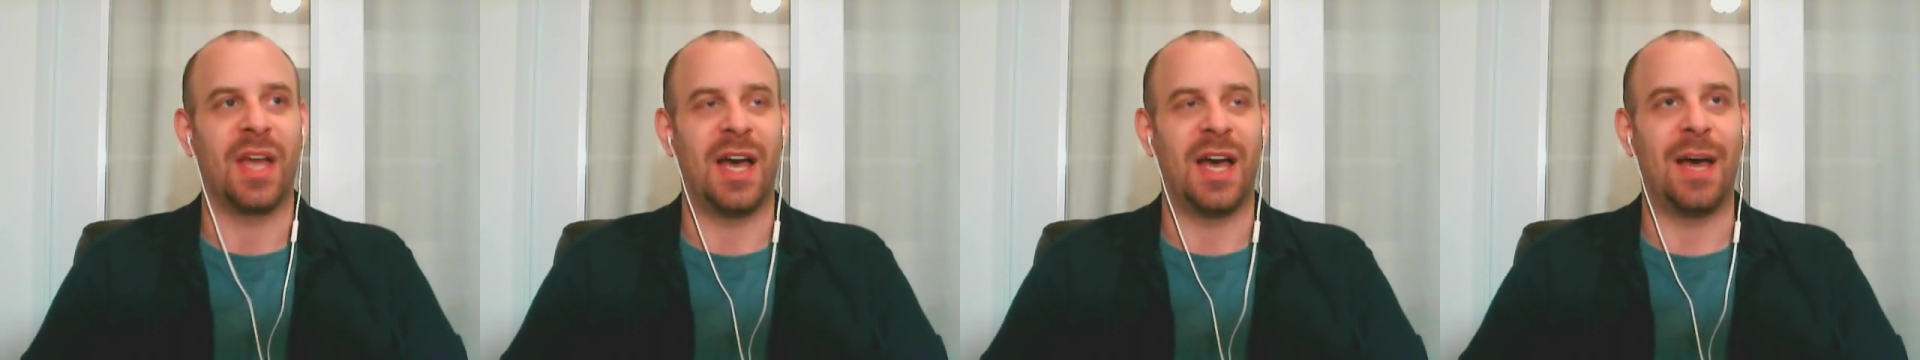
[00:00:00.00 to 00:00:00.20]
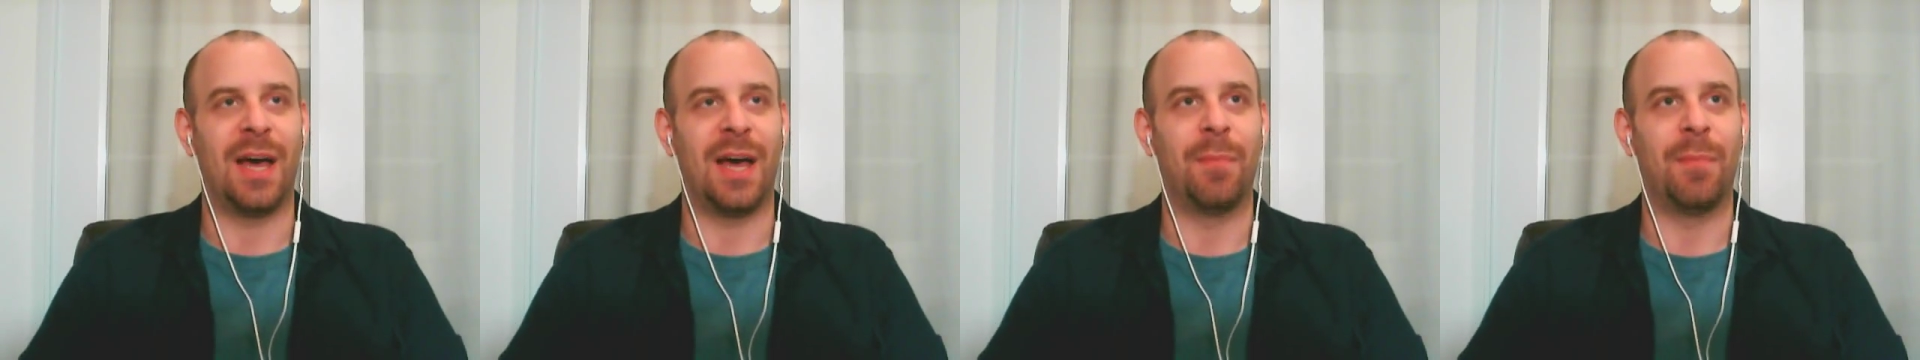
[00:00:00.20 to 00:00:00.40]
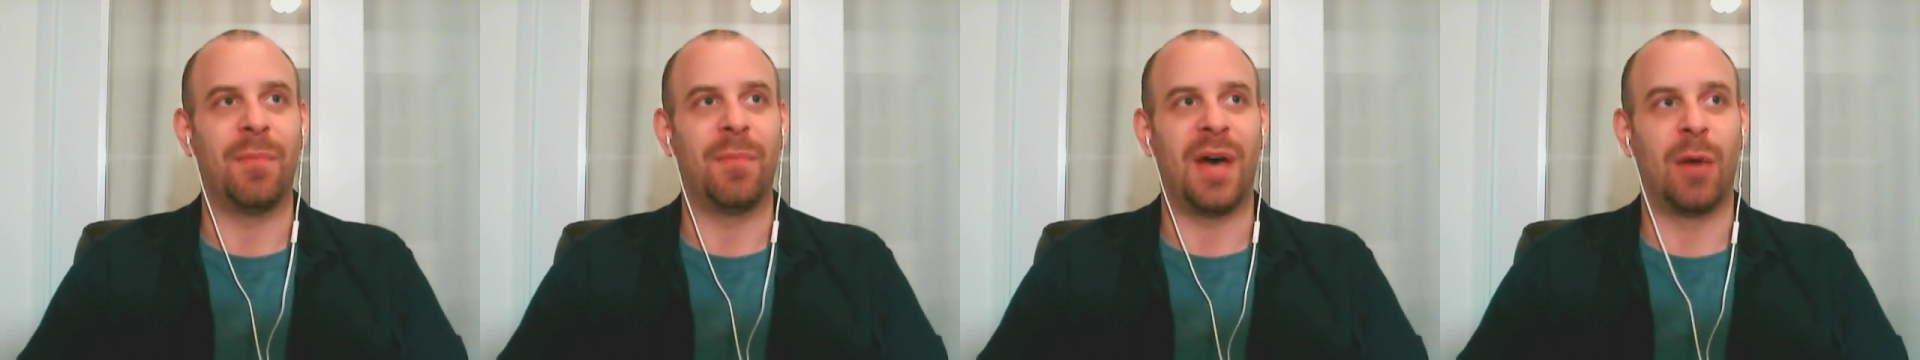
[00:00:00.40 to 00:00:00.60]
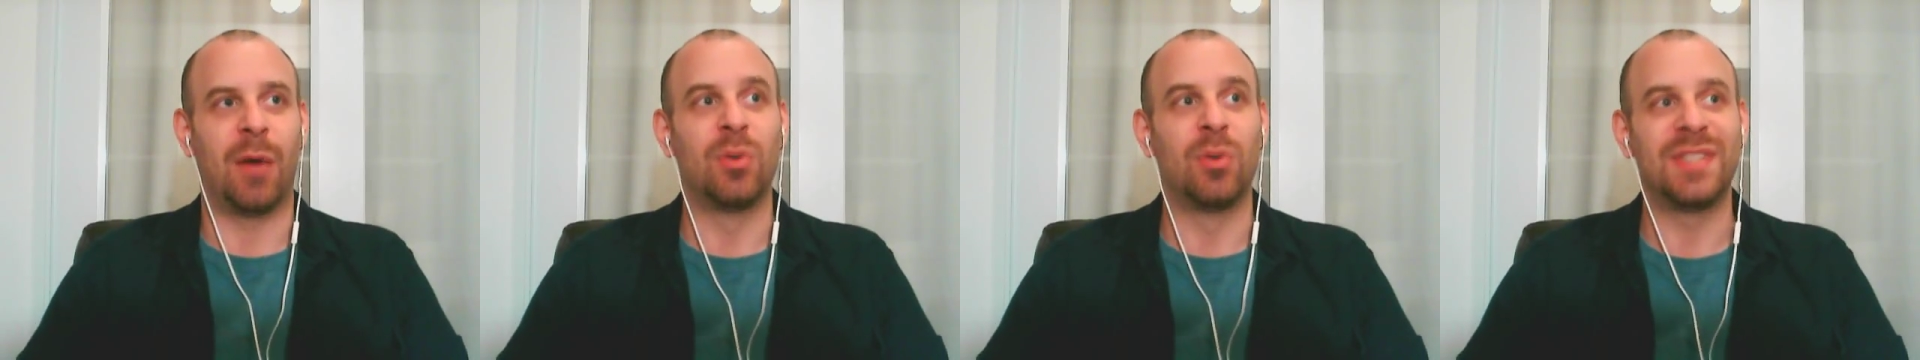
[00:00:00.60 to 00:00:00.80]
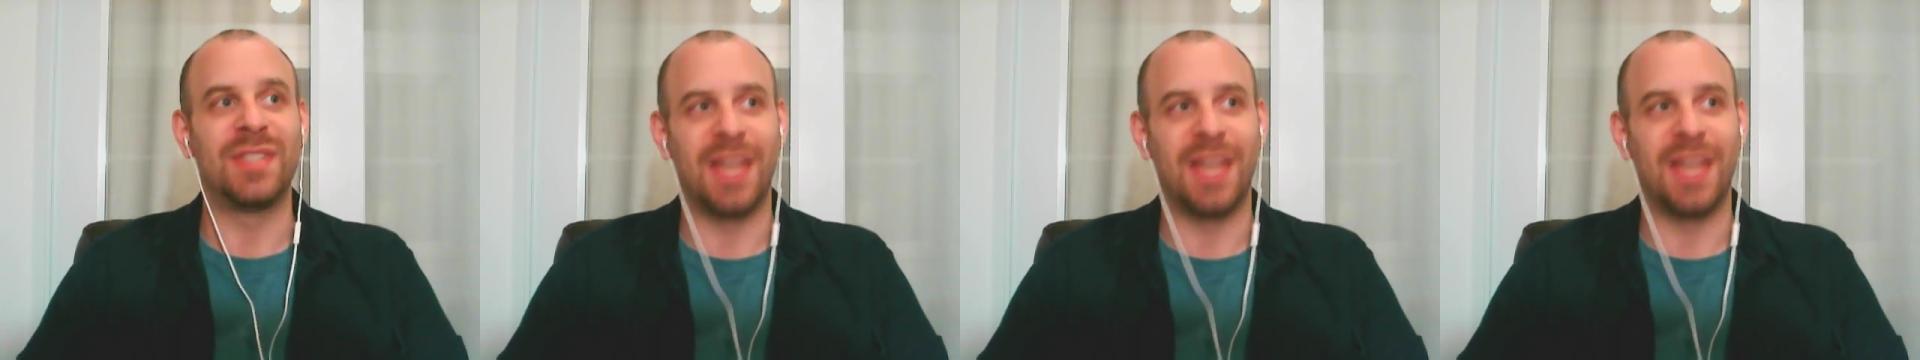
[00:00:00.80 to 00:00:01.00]
um, I
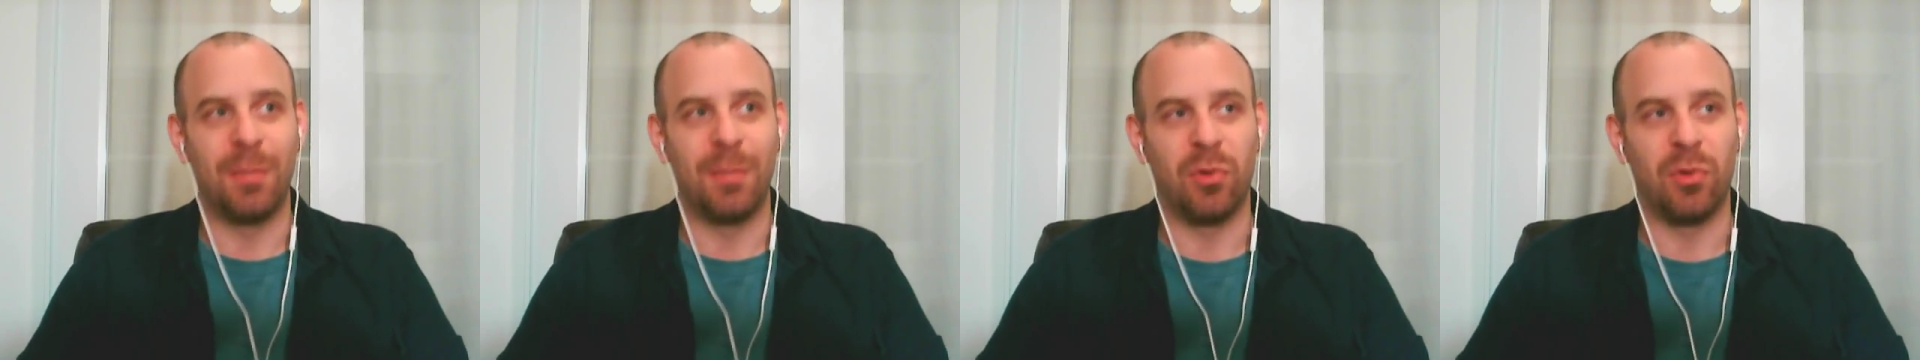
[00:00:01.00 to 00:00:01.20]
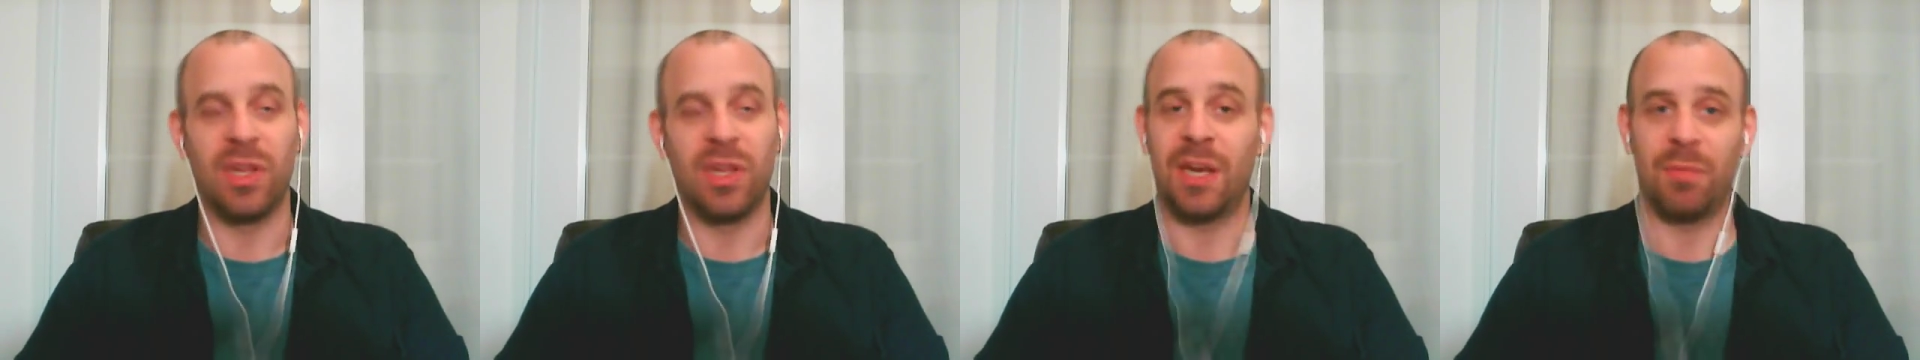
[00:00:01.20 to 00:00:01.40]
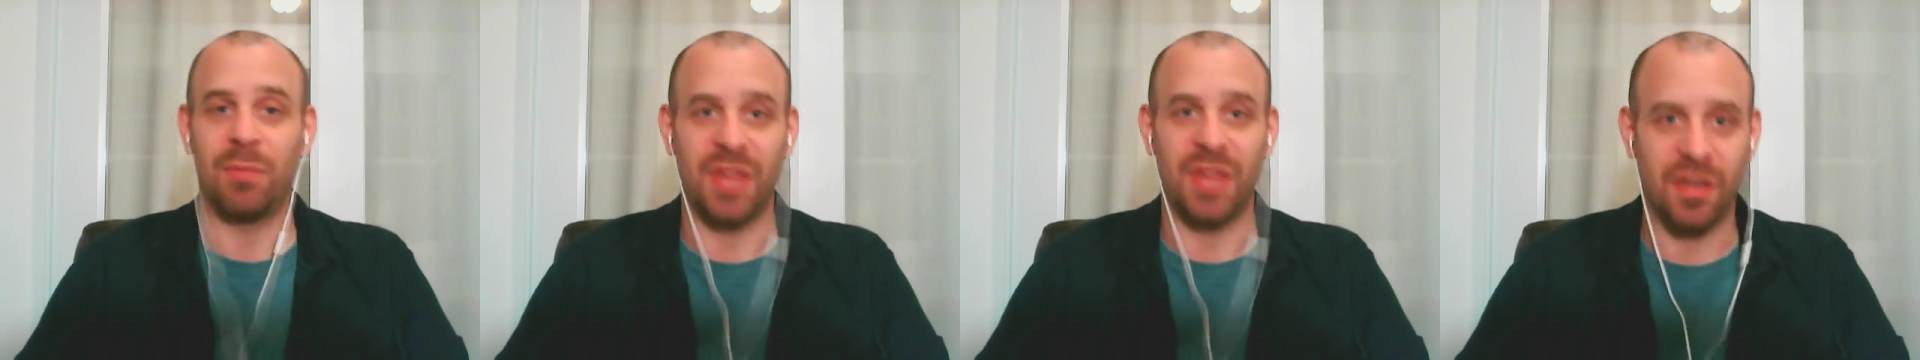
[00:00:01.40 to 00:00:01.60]
was able and I'm